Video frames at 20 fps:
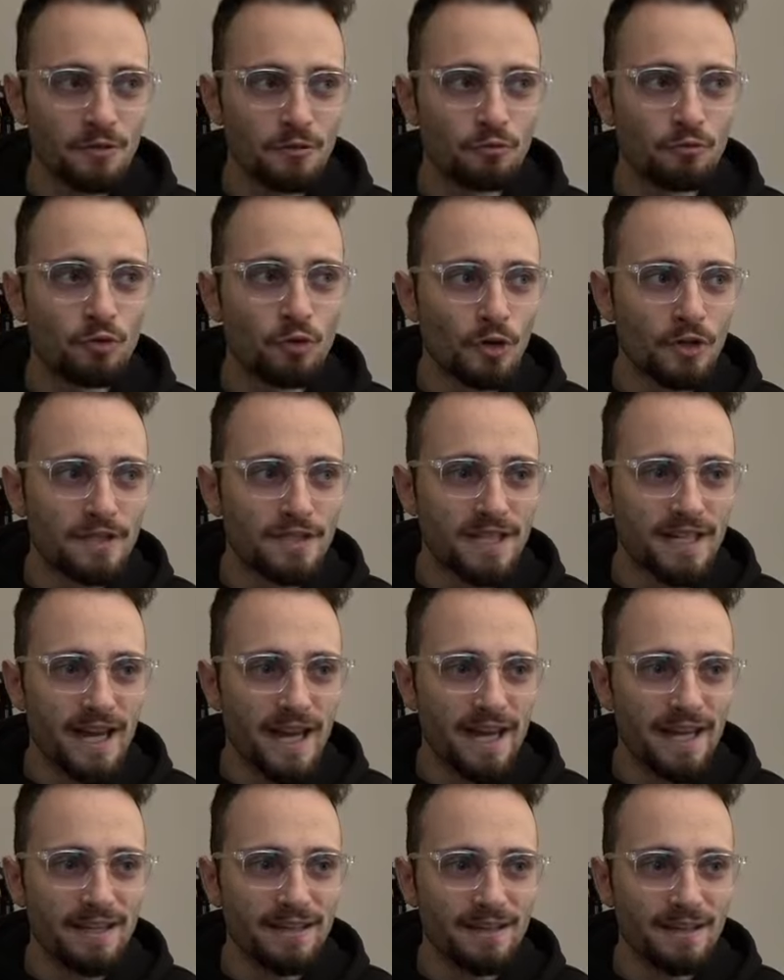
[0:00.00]
Rook D
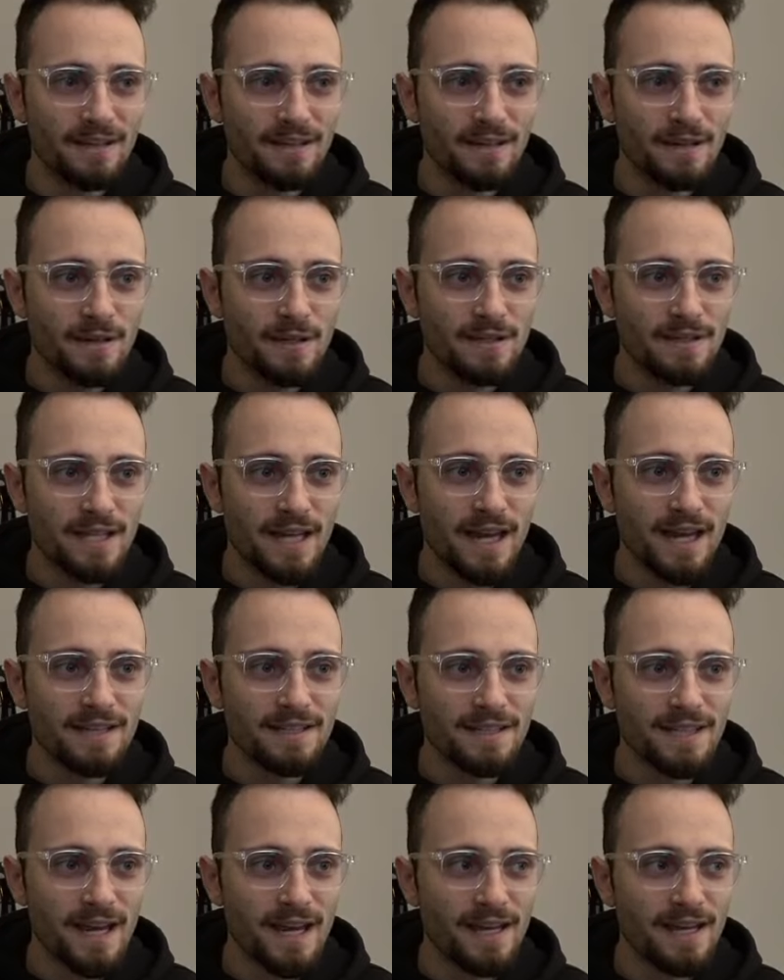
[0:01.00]
eight,
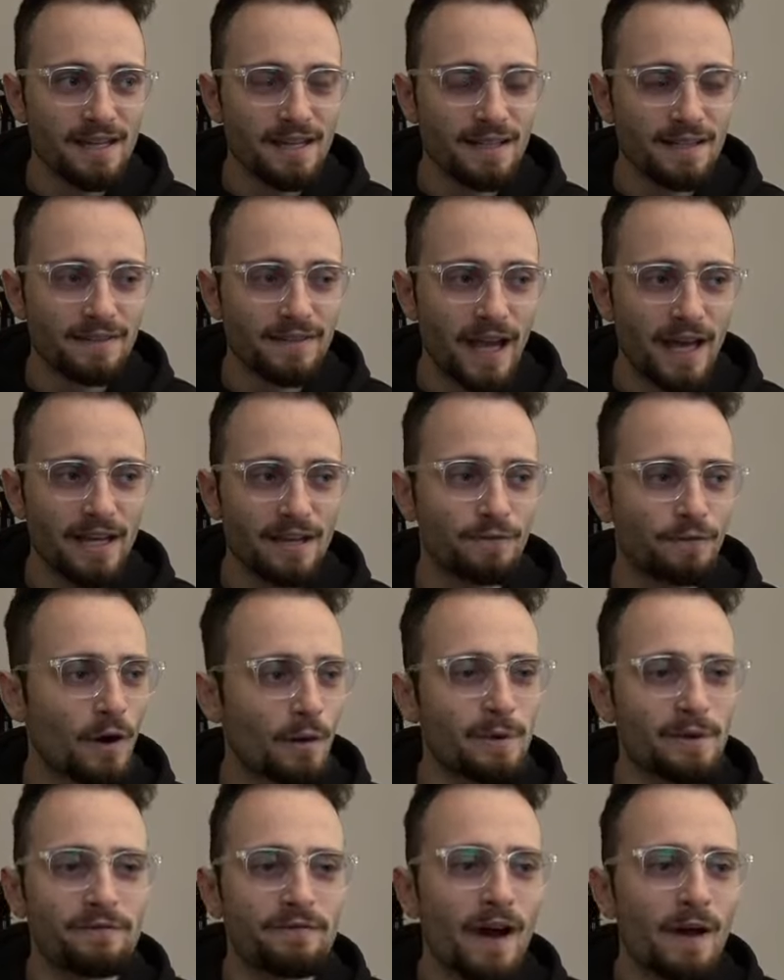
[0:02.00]
Take, take, ninety-four. I
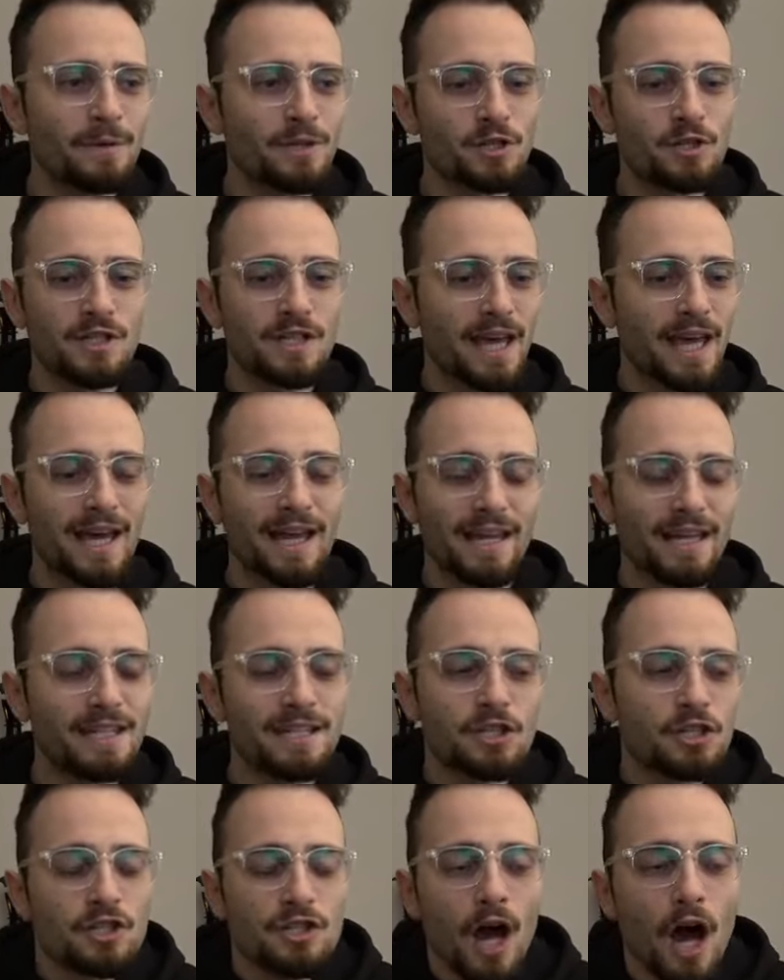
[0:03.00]
mean, Fabi just can't,
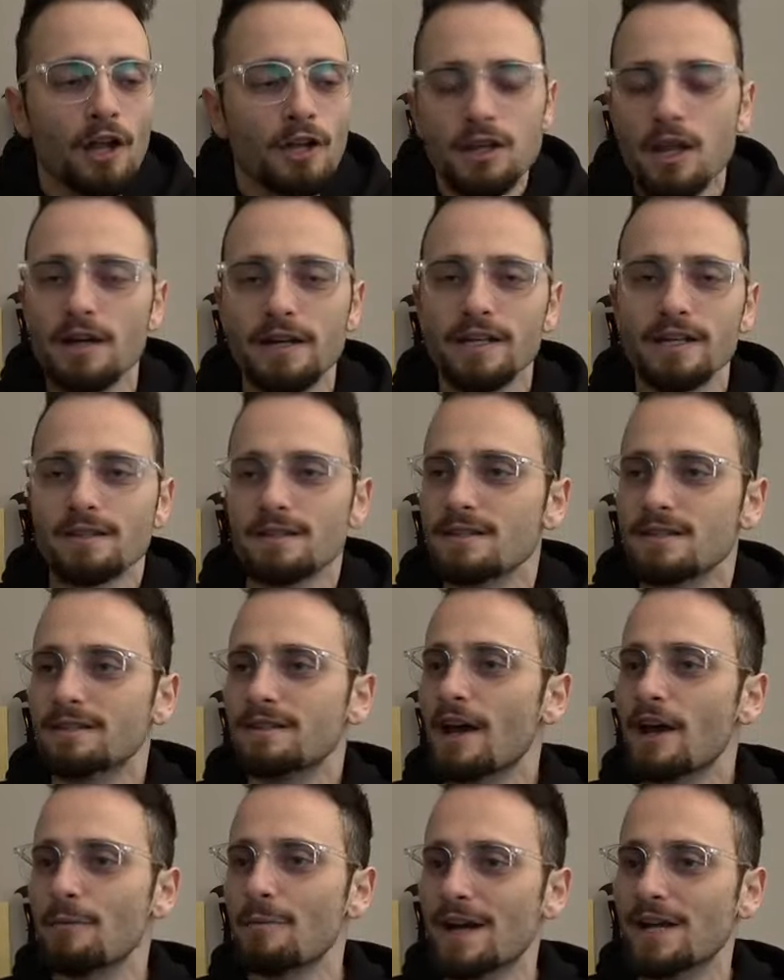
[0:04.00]
he's just unlucky in this
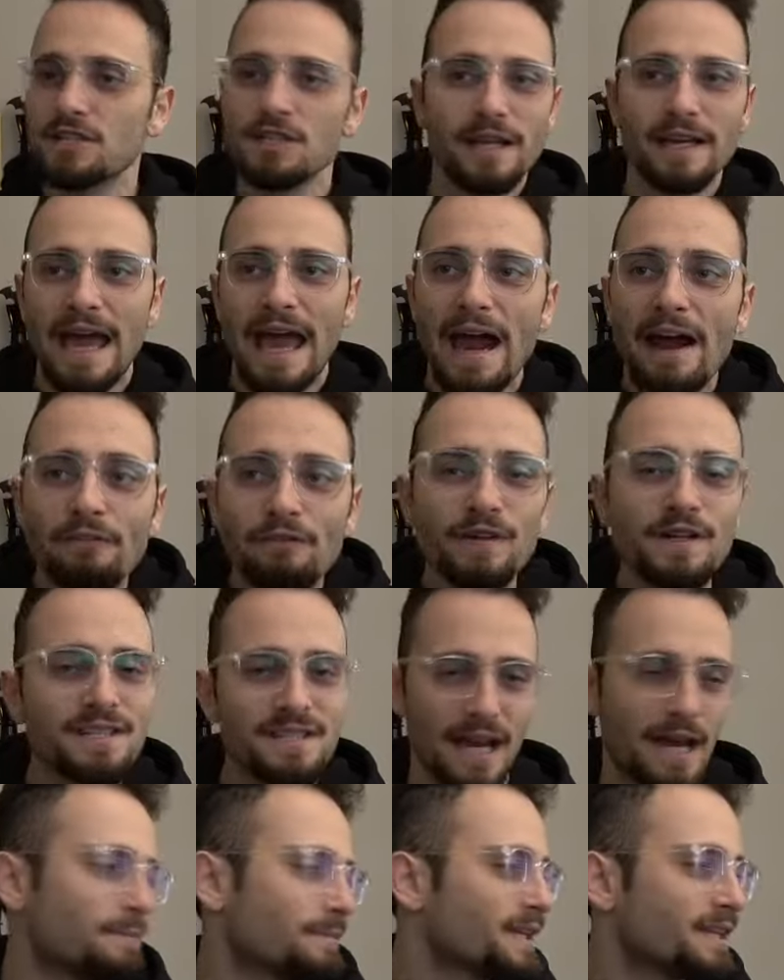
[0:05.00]
entire match. Like, every
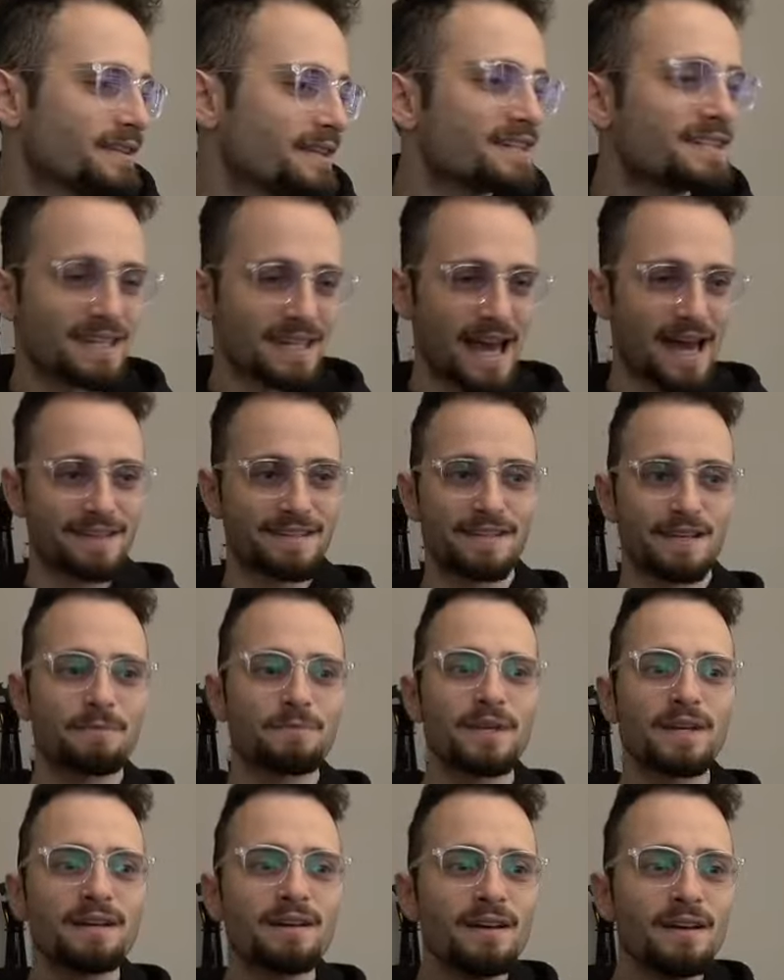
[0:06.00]
time he thinks he has
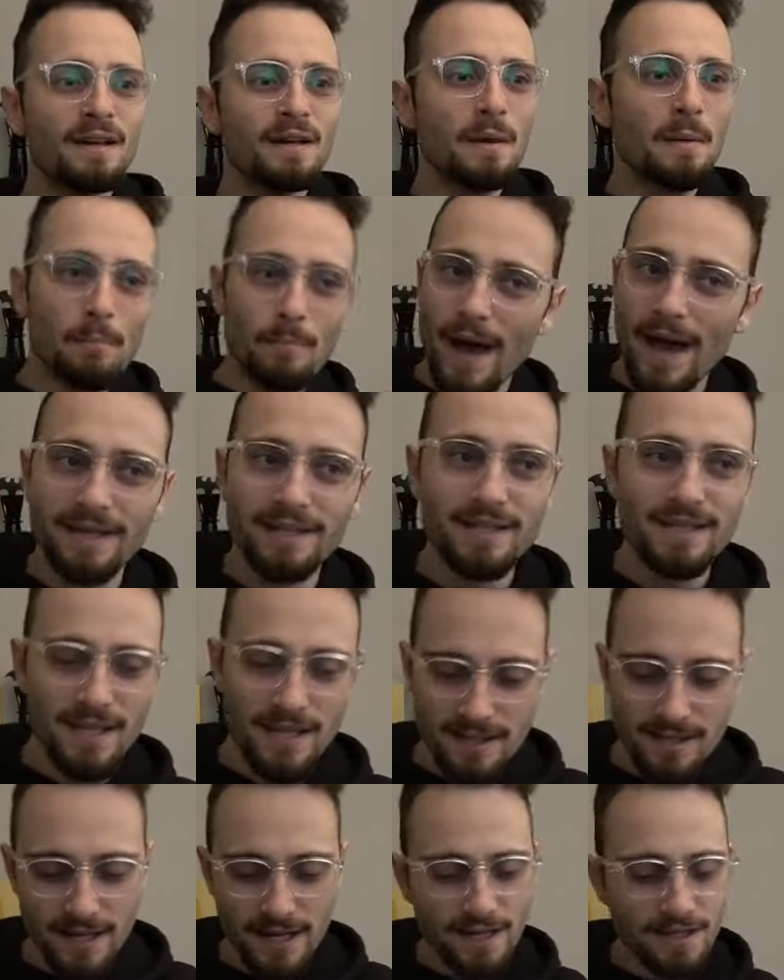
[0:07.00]
something, Magnus
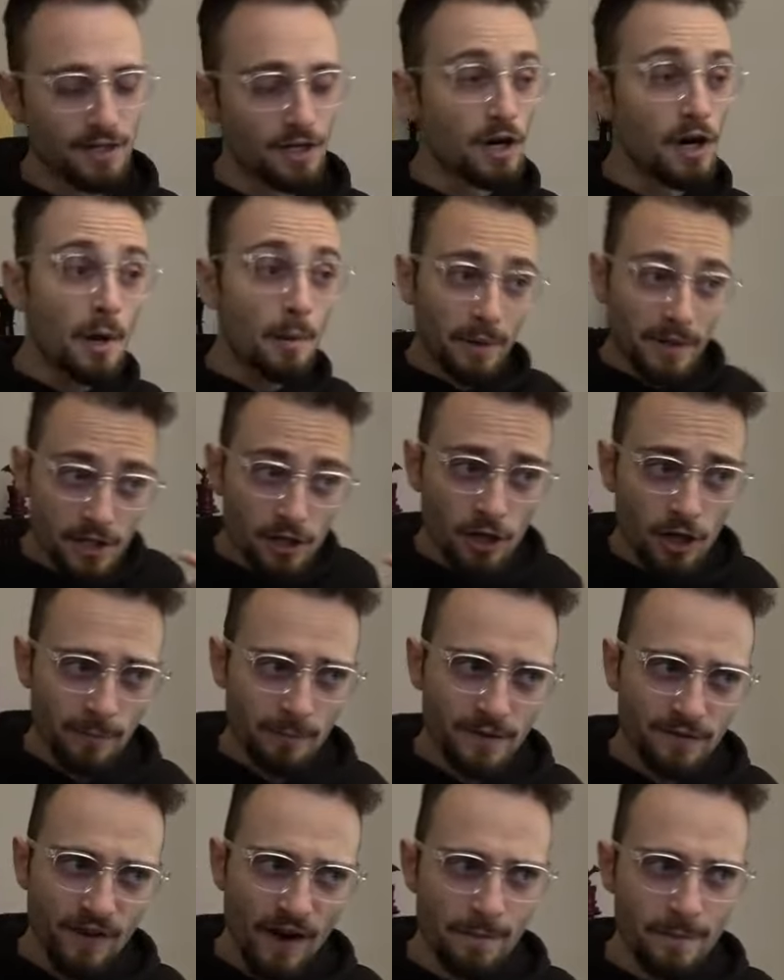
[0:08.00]
has an answer. But here
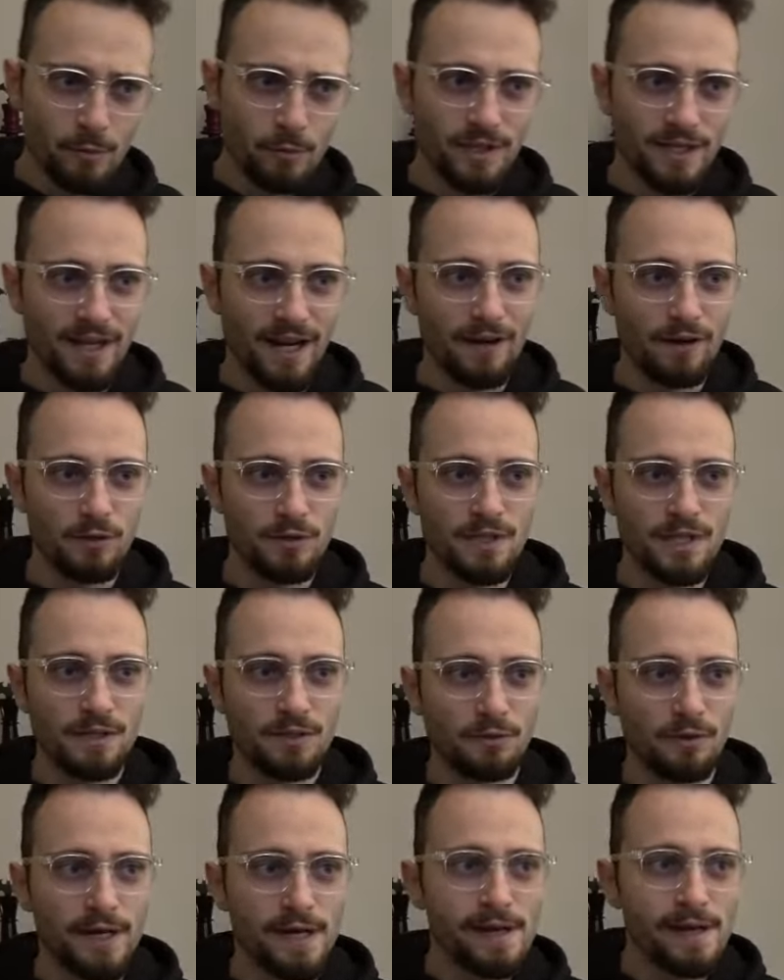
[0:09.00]
comes Fabi with the knight on d
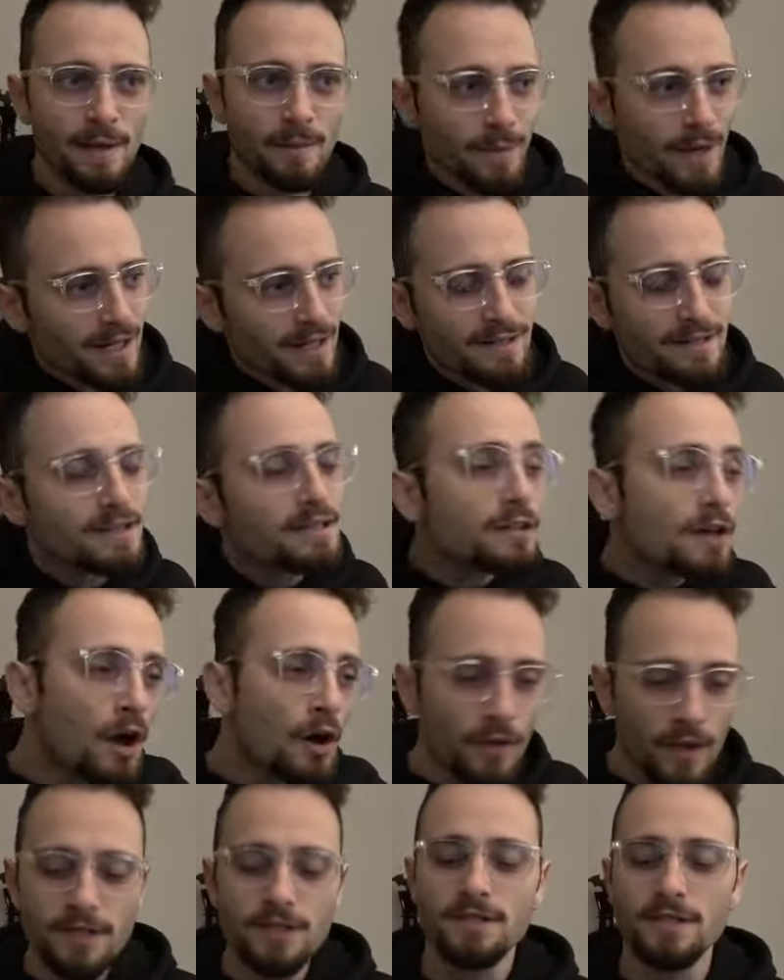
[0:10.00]
three. Magnus says,
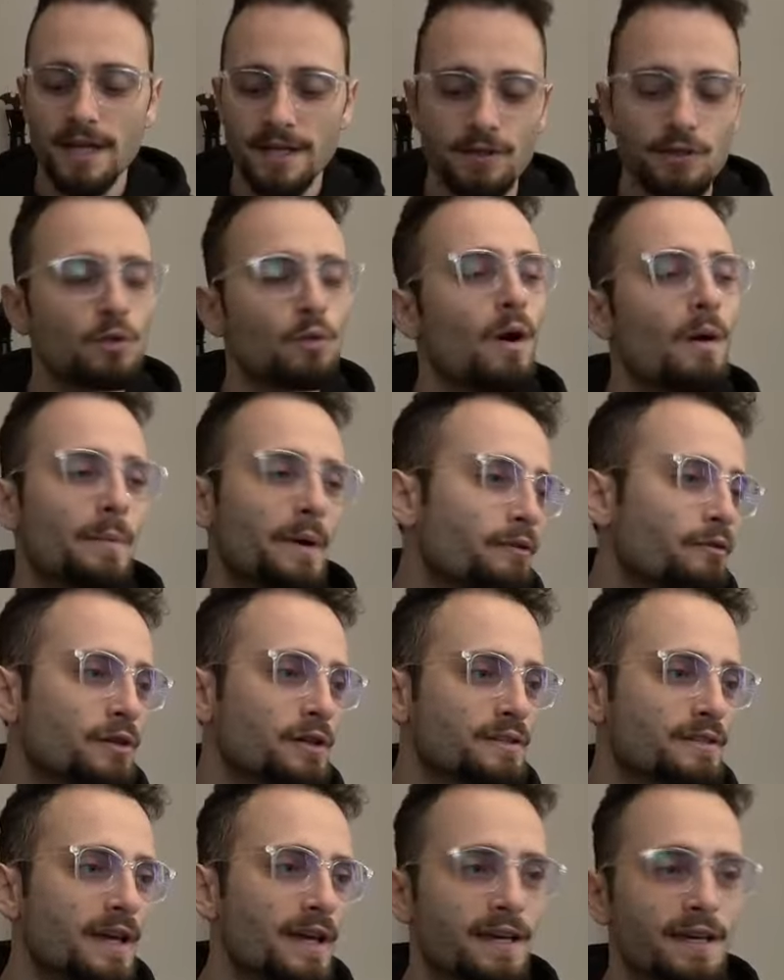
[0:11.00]
oh, that's nice. You want my
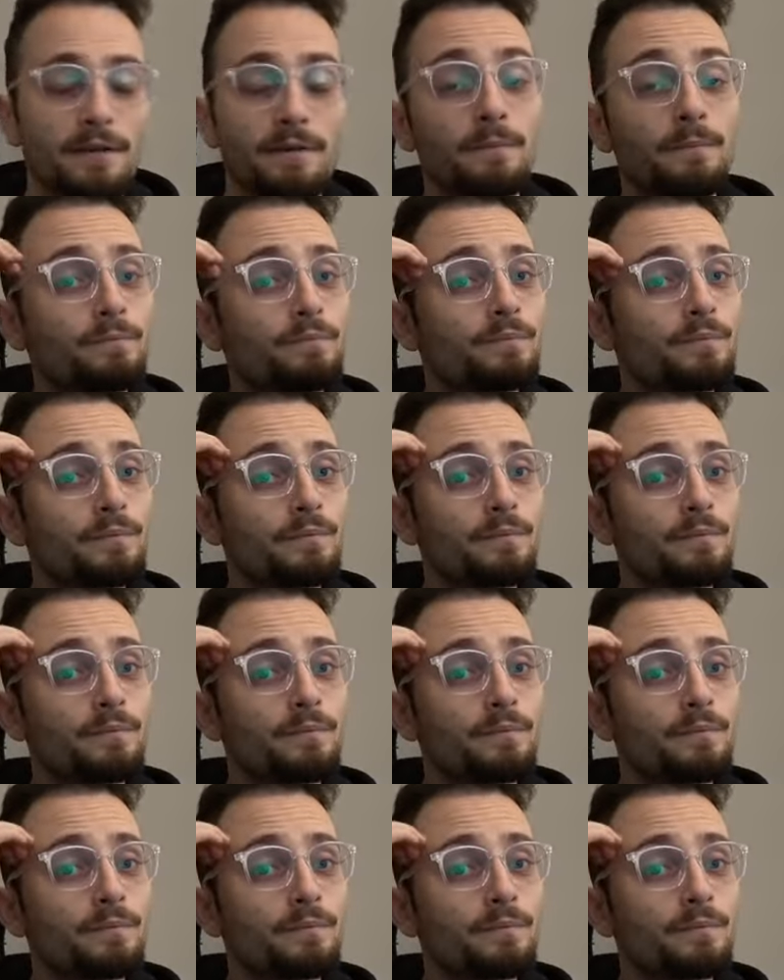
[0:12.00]
rook? Take it.